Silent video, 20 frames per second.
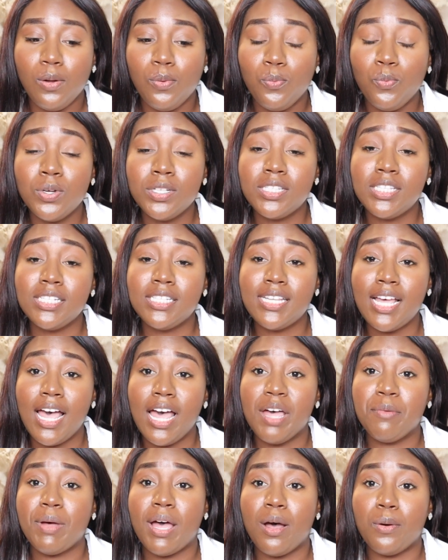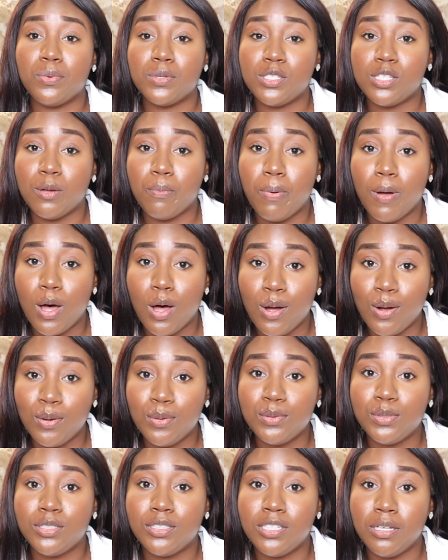Was the time I was
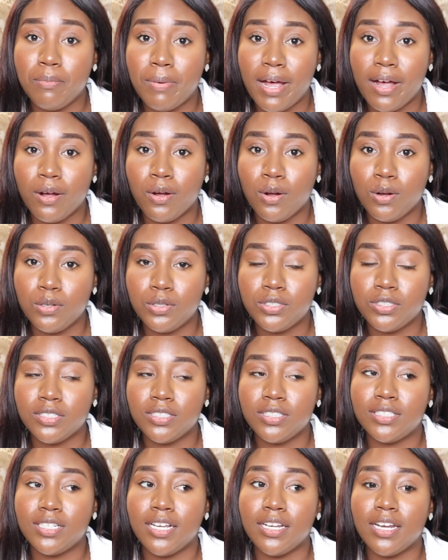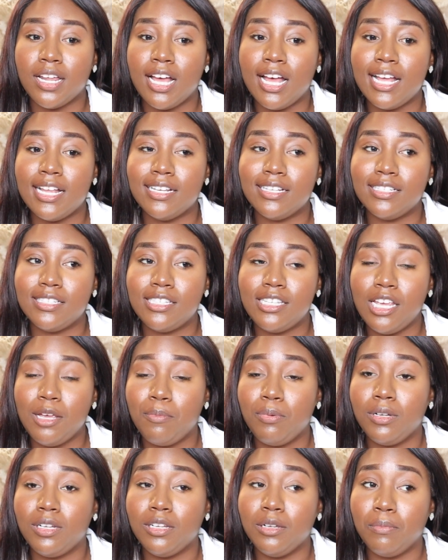supposed to buy groceries, and I
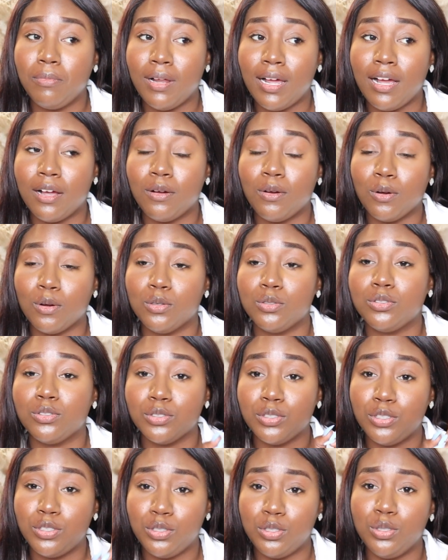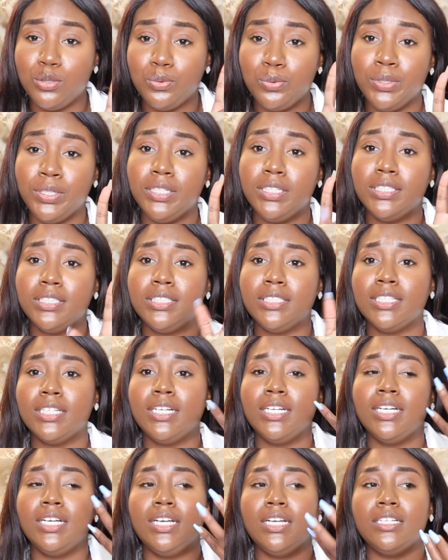typically buy groceries 2 weeks.
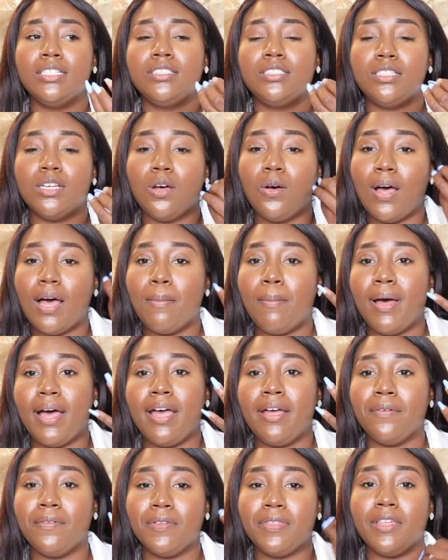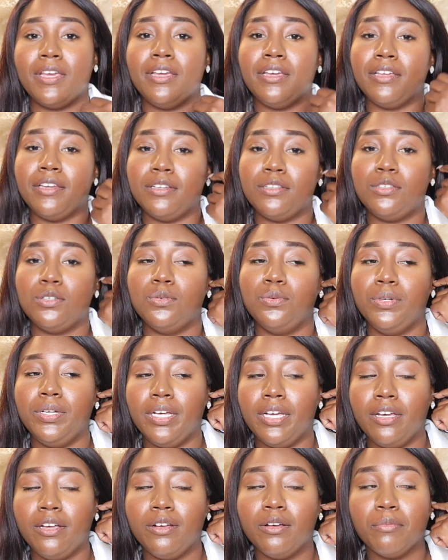So I buy everything in a 2
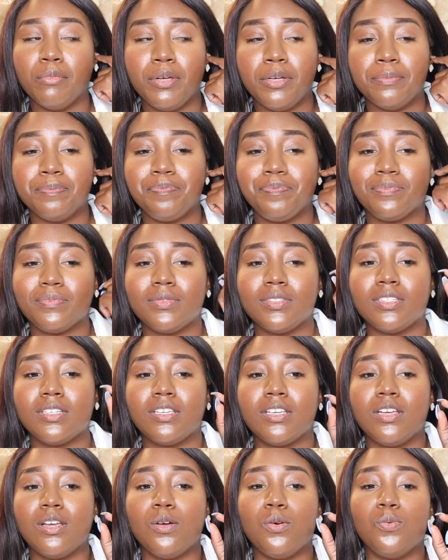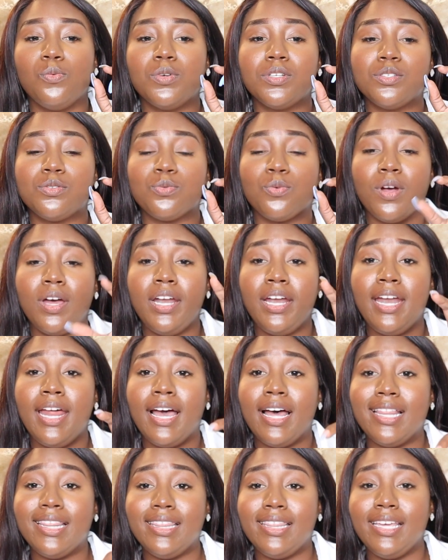week increment. Was running
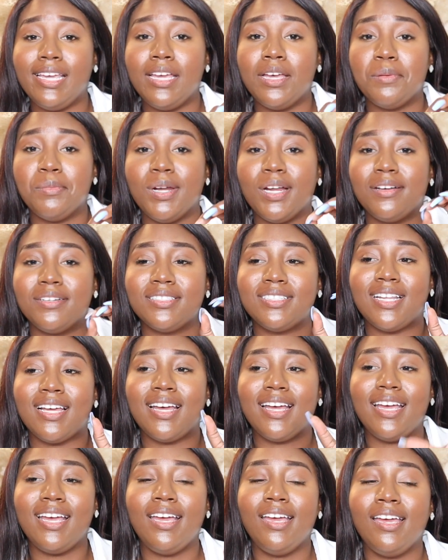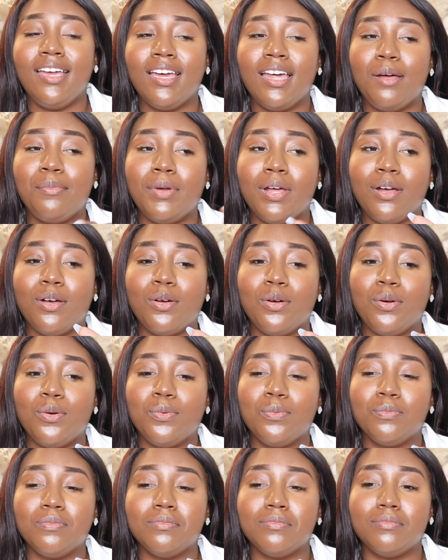out then, but I was like, I'm not
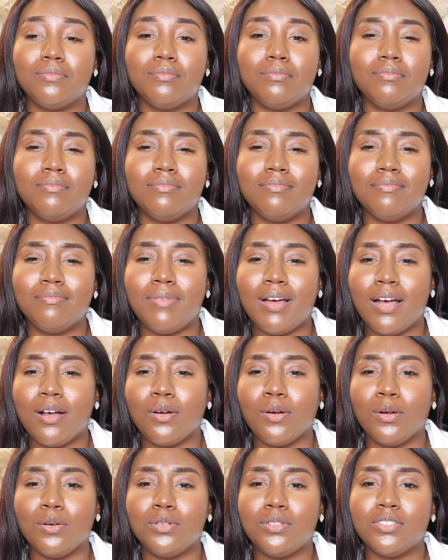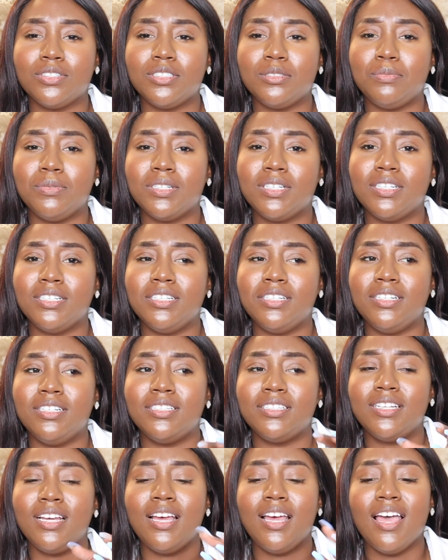gonna buy groceries
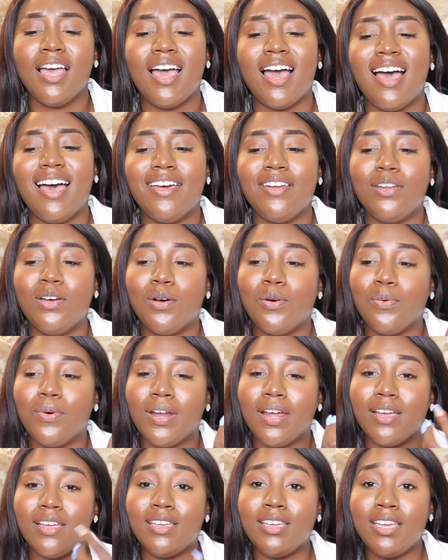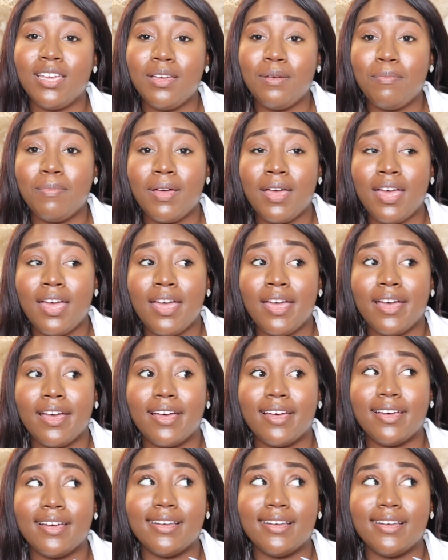because I know when I get back,